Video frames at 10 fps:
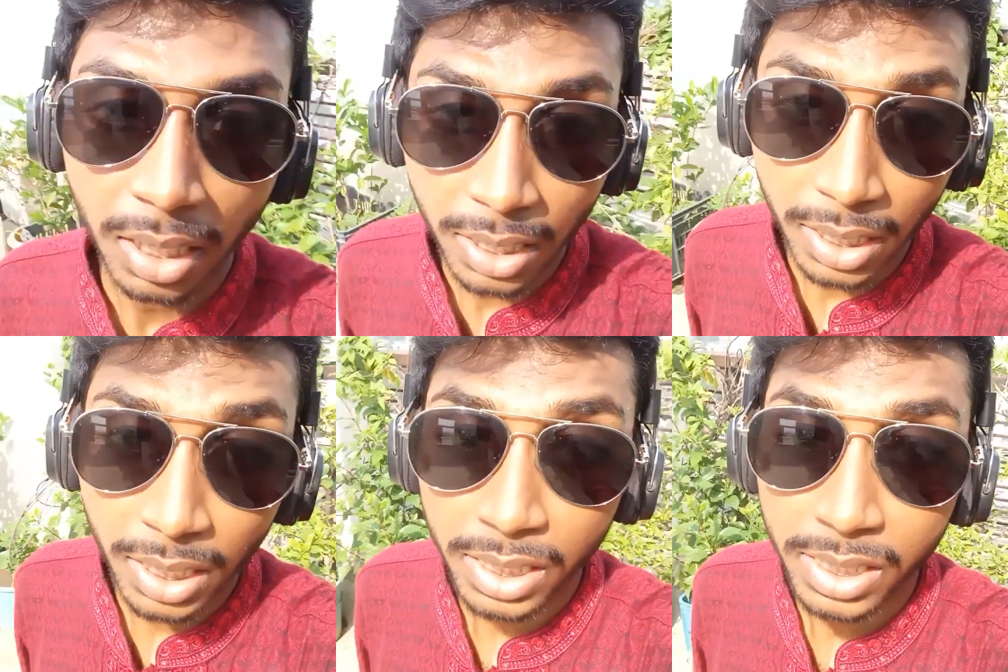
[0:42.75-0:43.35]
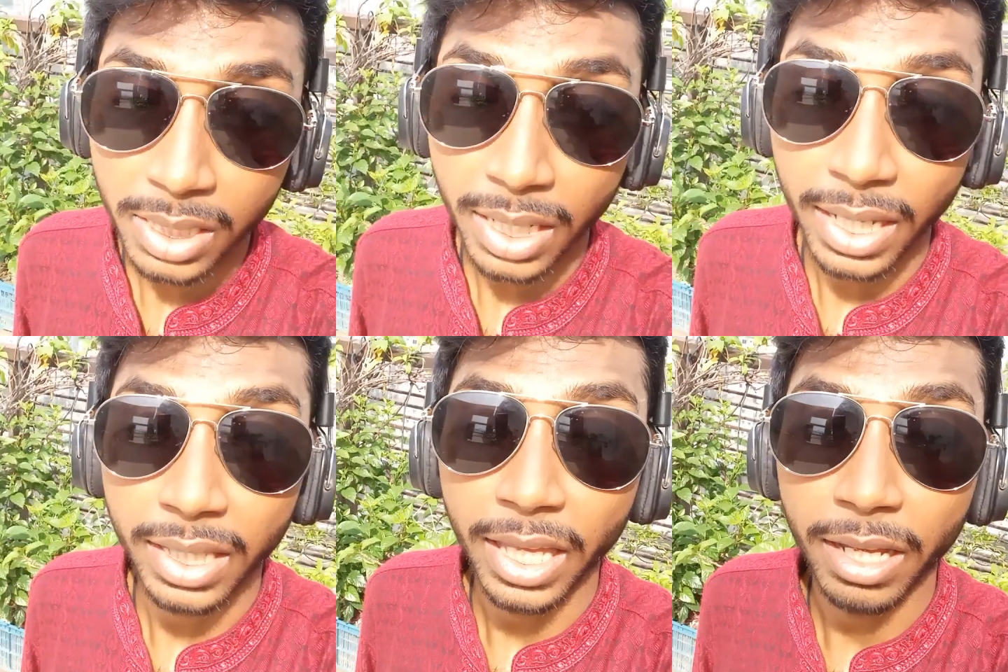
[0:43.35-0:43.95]
each
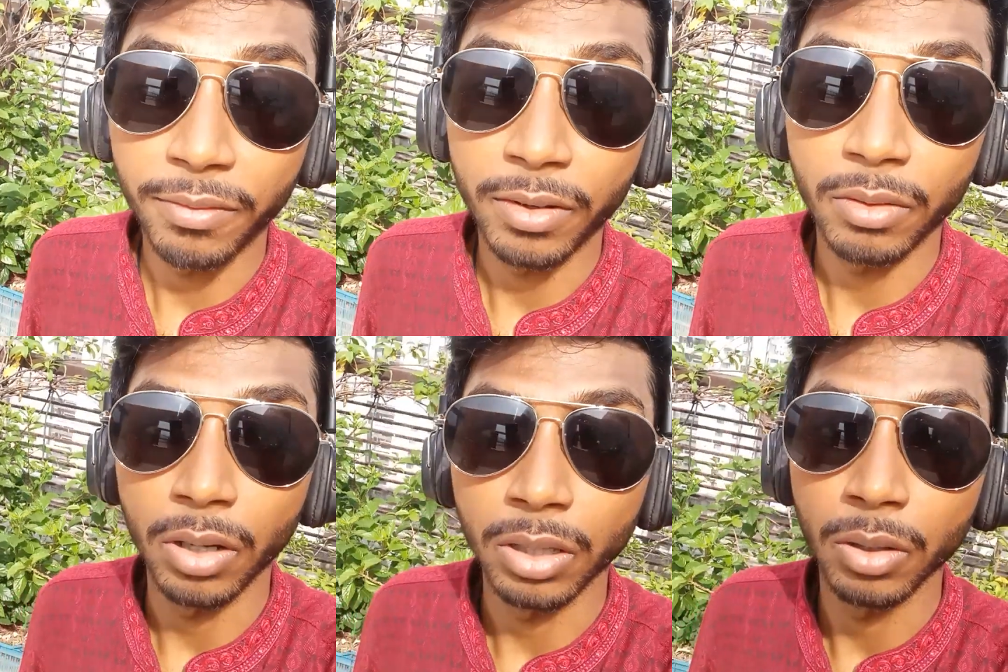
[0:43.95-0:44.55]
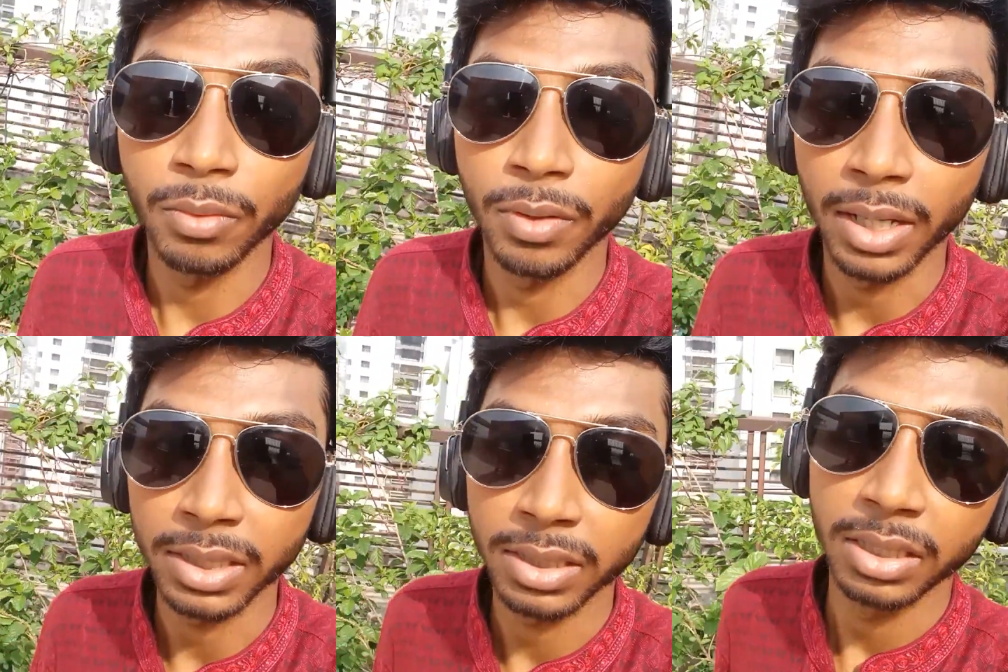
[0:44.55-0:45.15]
and every one of
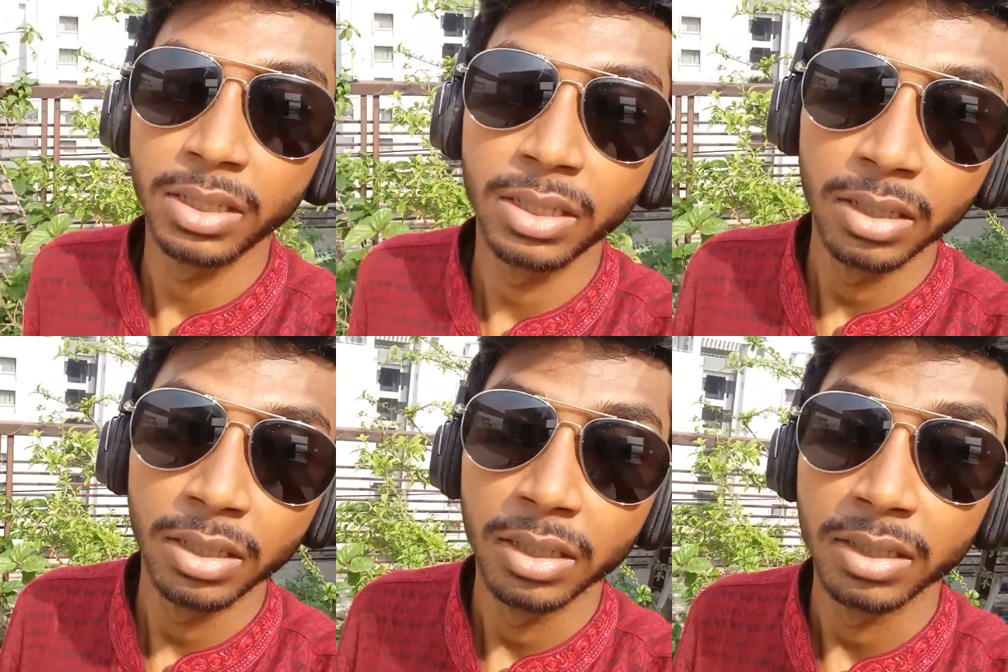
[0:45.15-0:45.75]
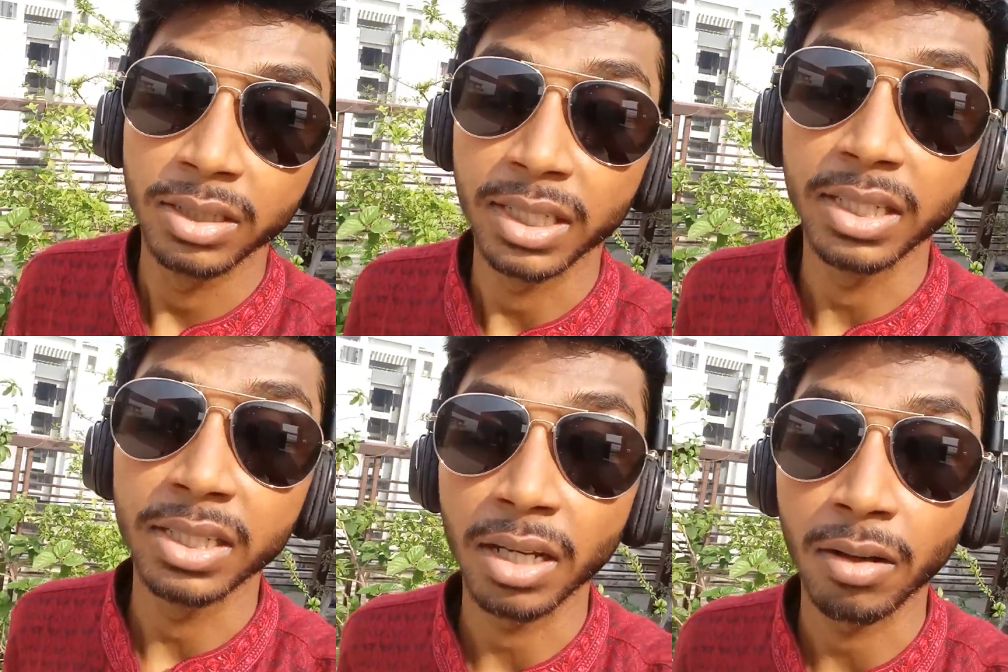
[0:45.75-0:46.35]
us
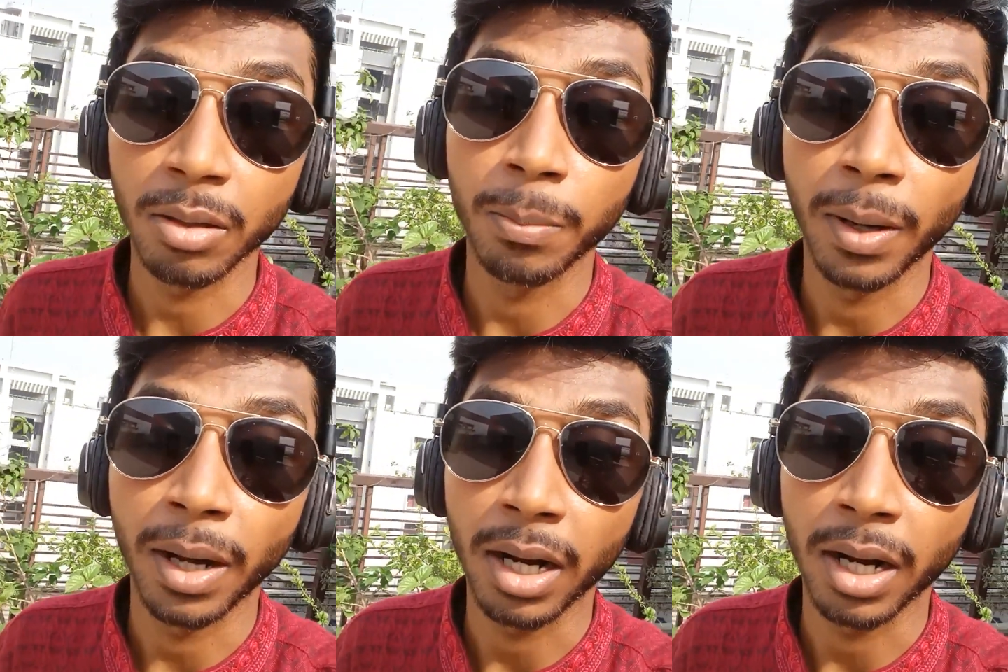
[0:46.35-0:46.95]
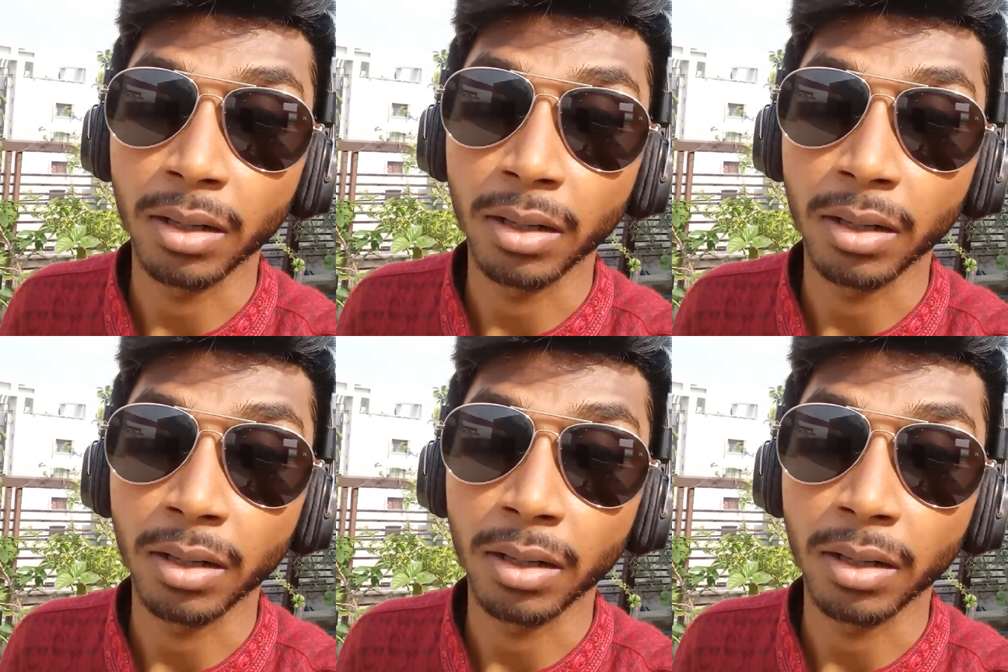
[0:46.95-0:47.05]
since our birth